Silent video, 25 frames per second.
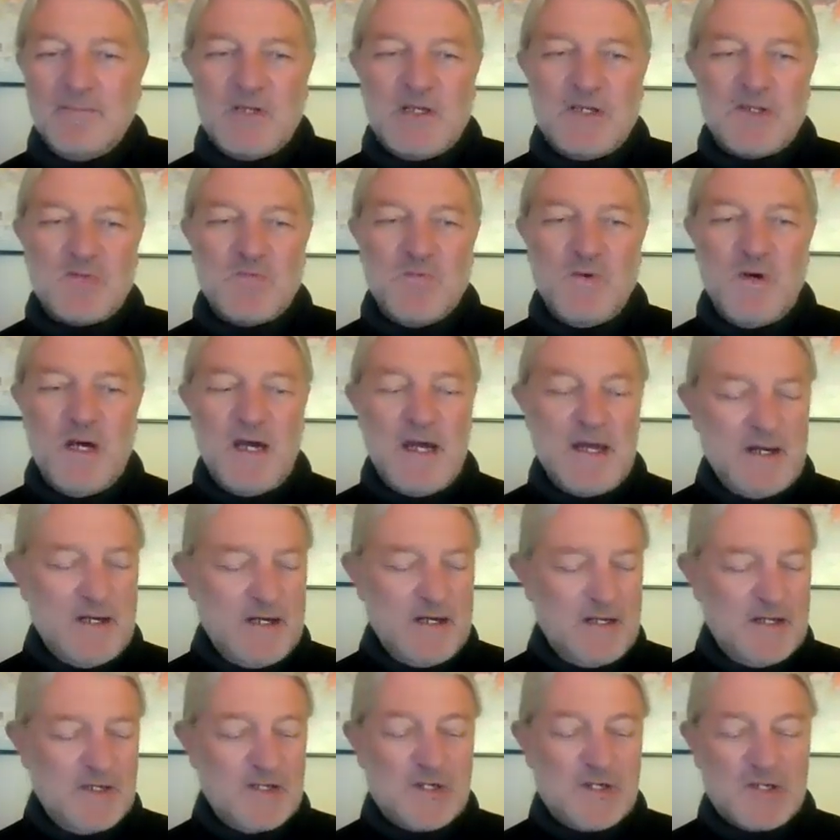his wine
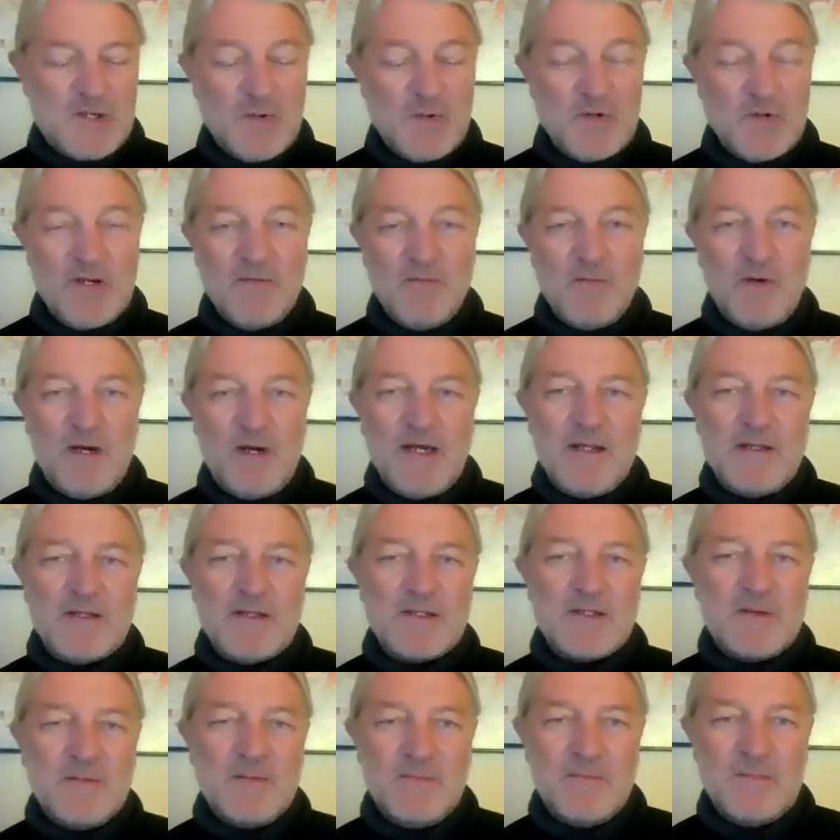and his story of
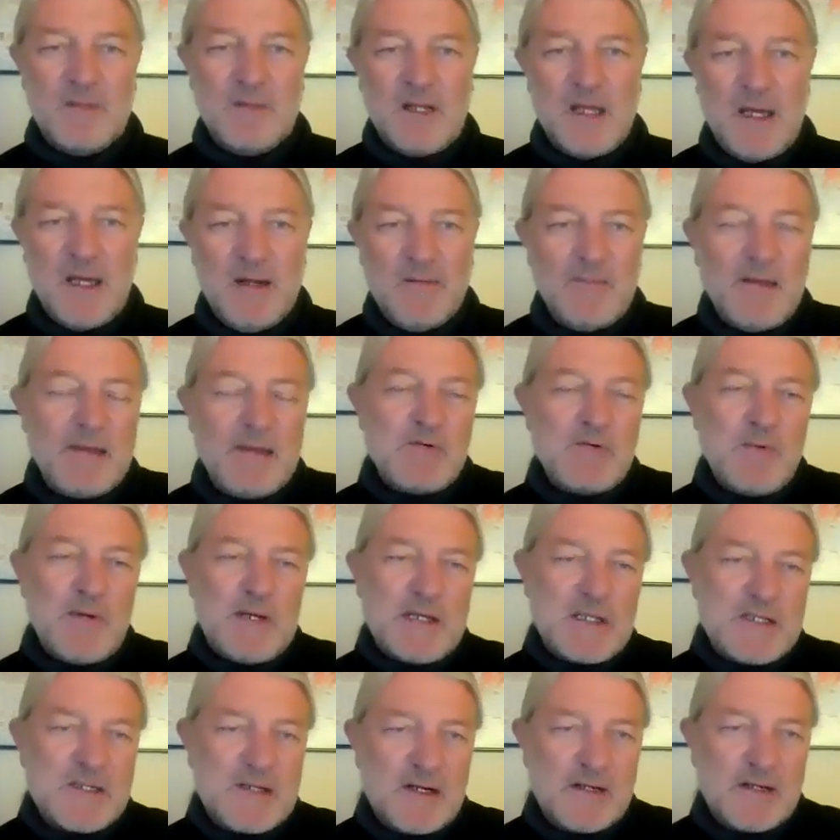wine. So, Lyle, maybe we
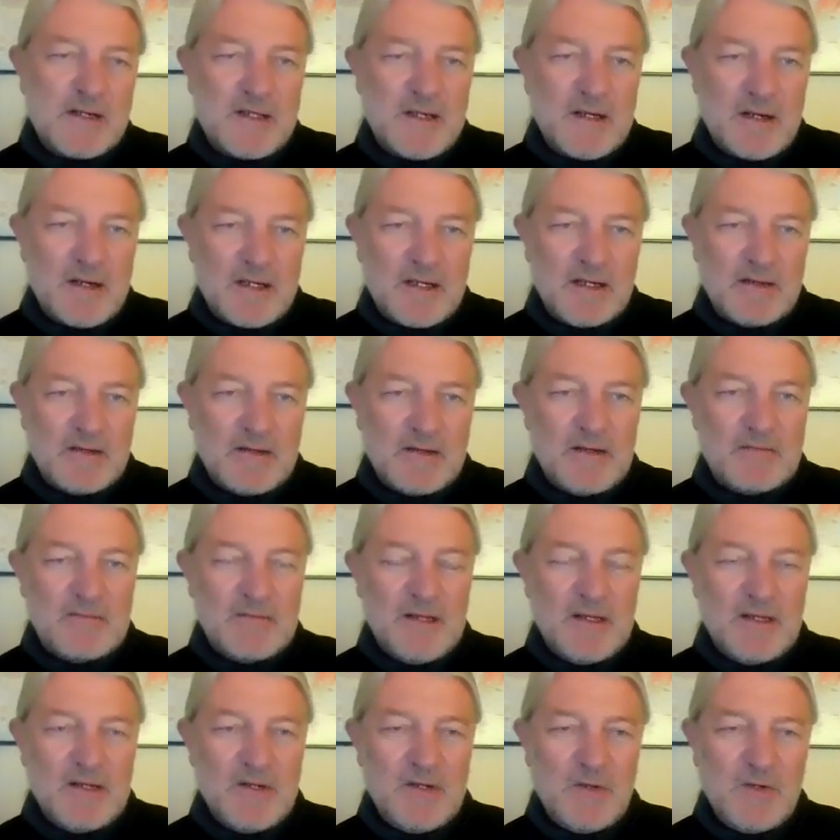could start there.
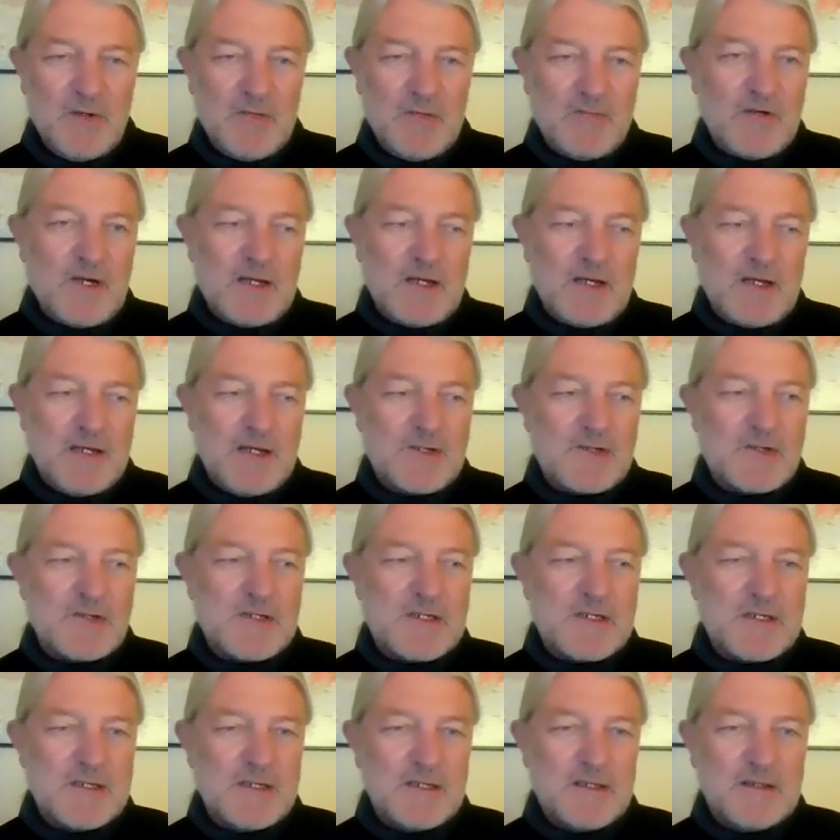I know you've got an
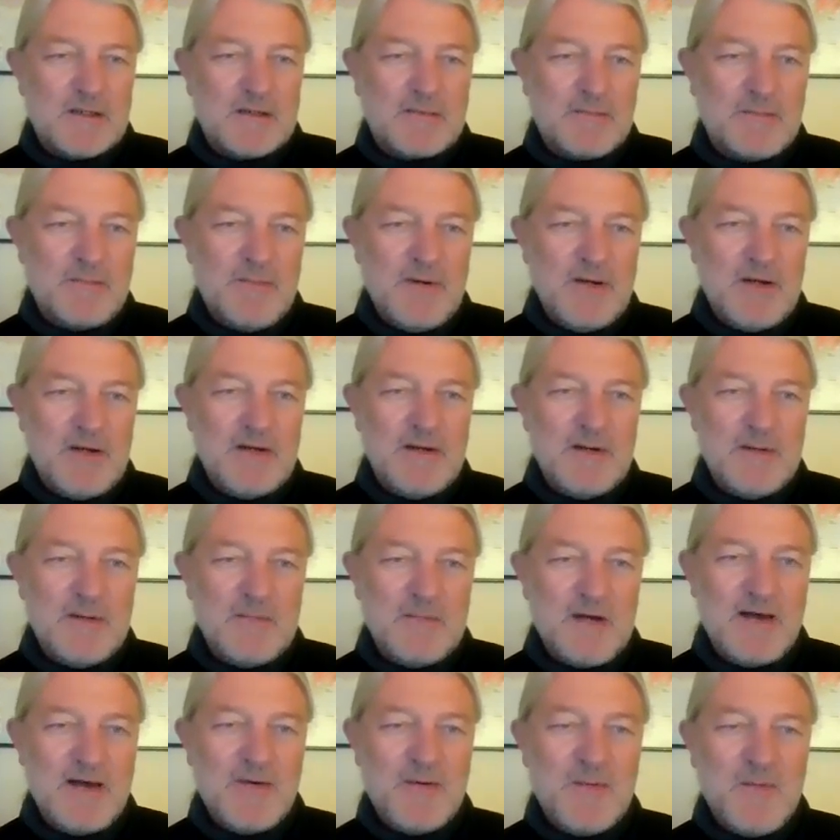interesting
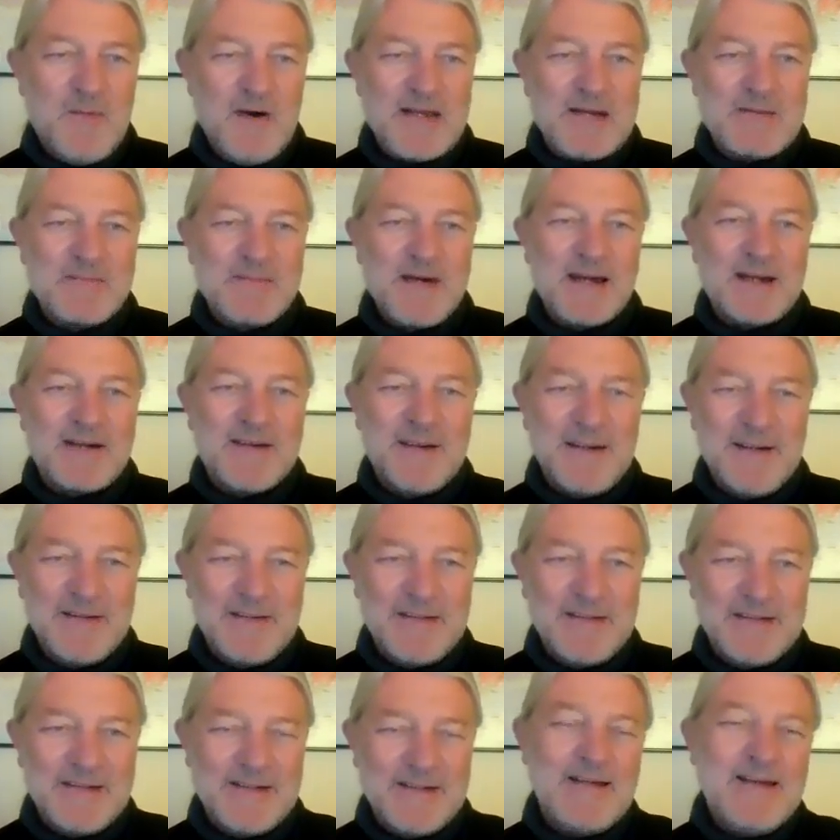wine
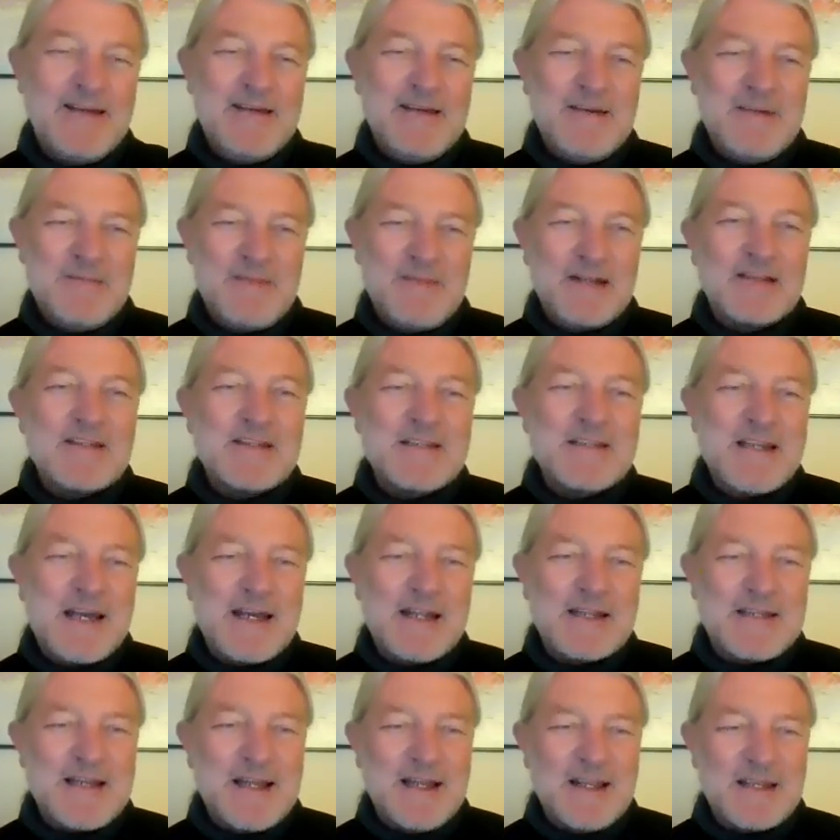background, and just
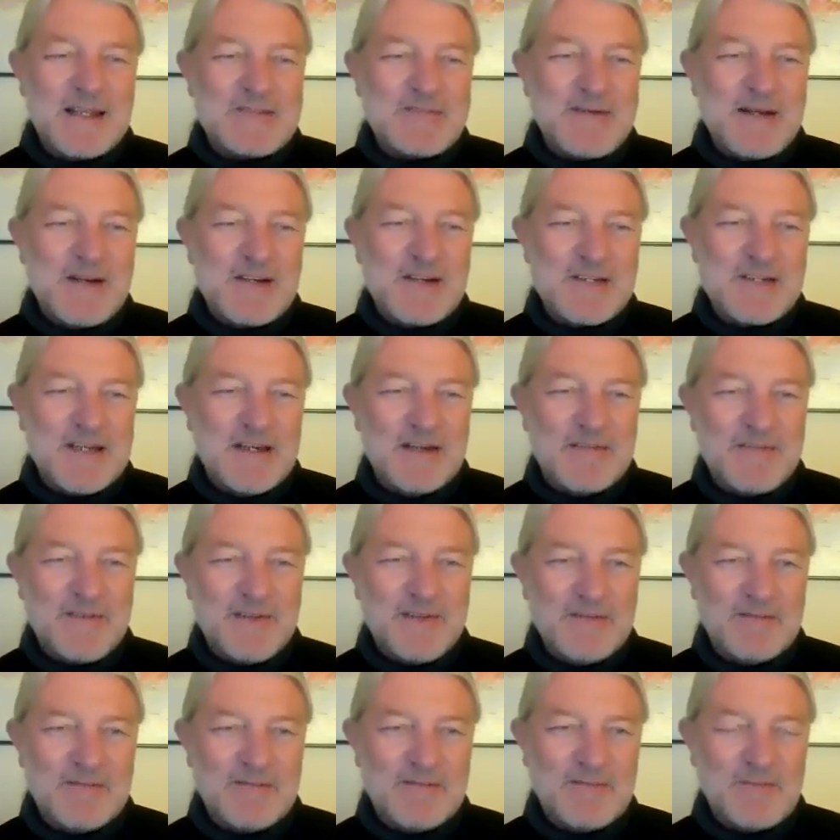kind of tell us about yourself
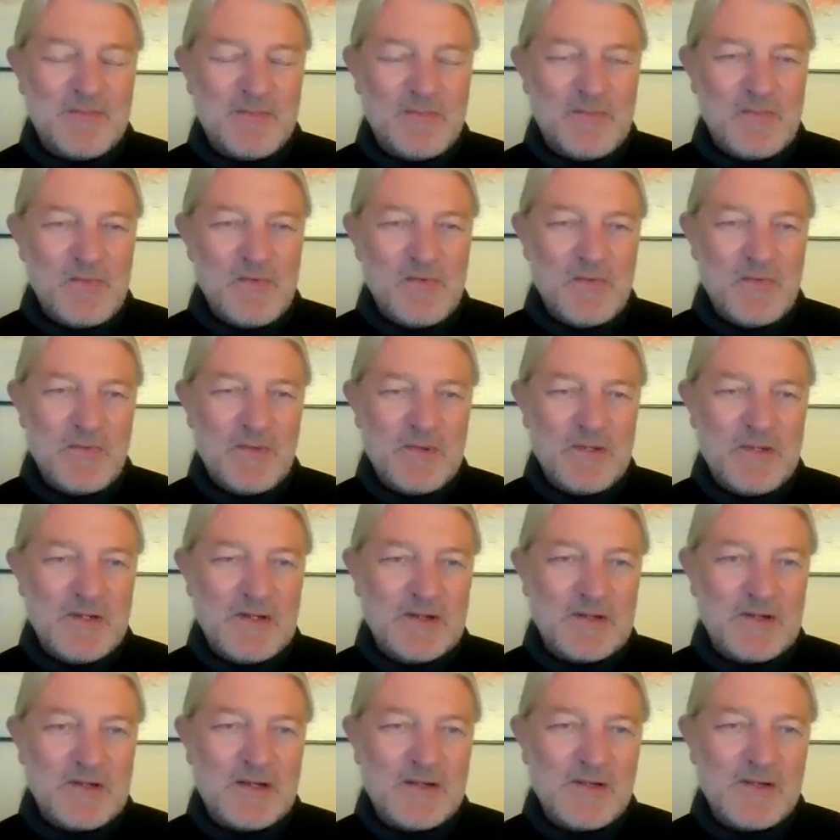and
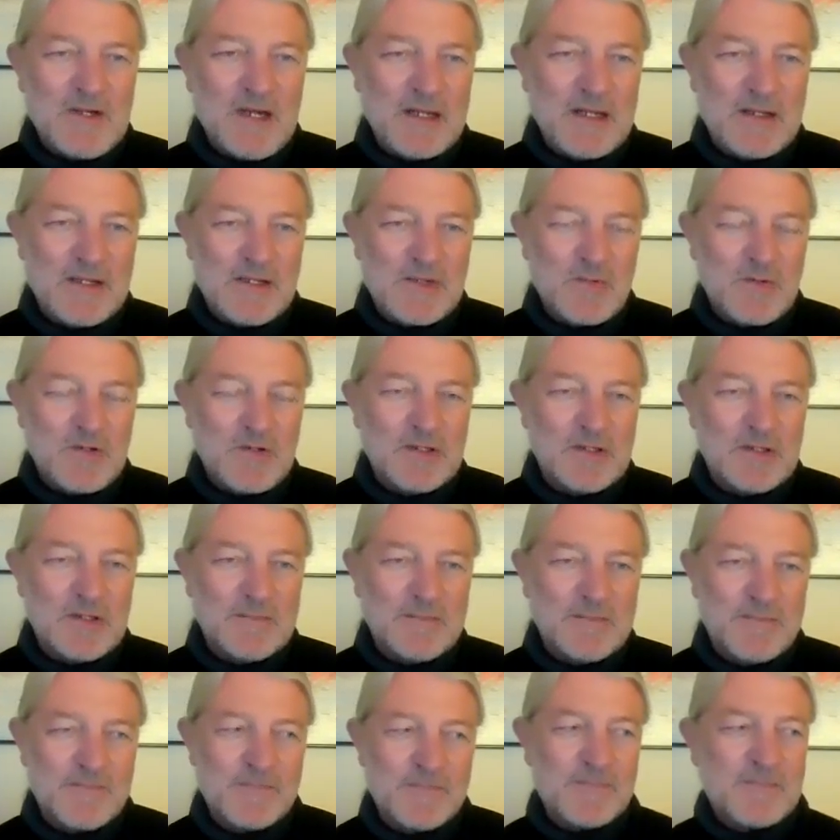how you got in this world,
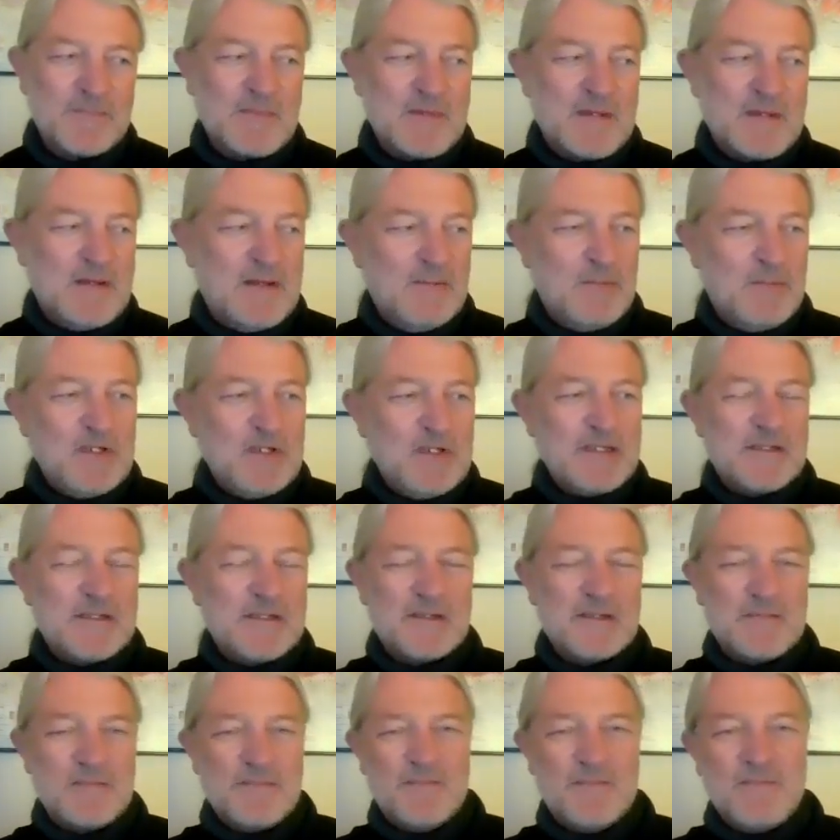
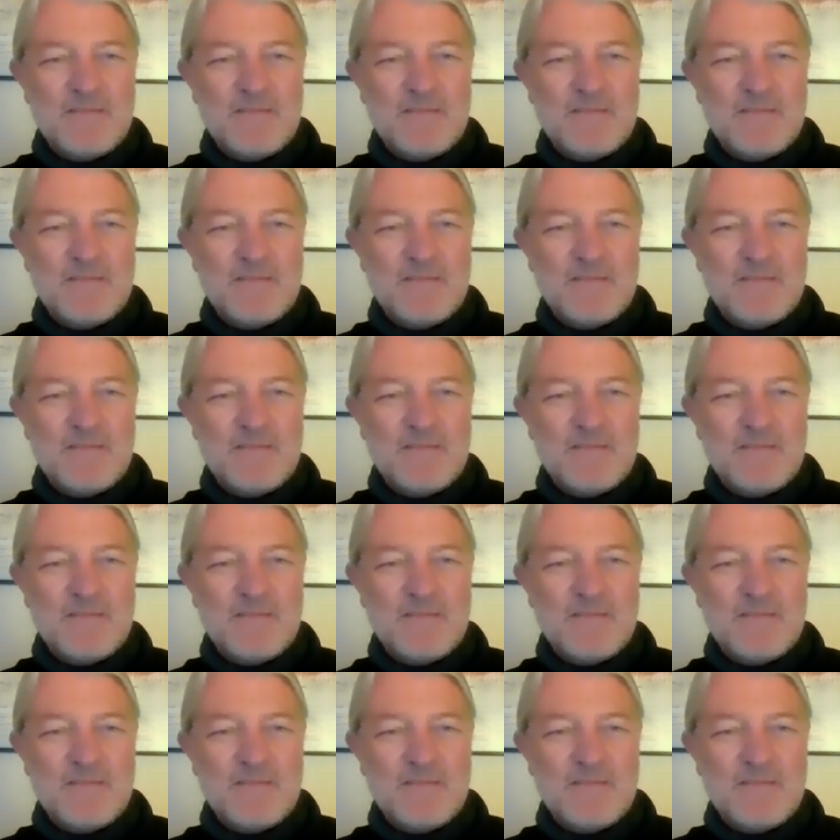please.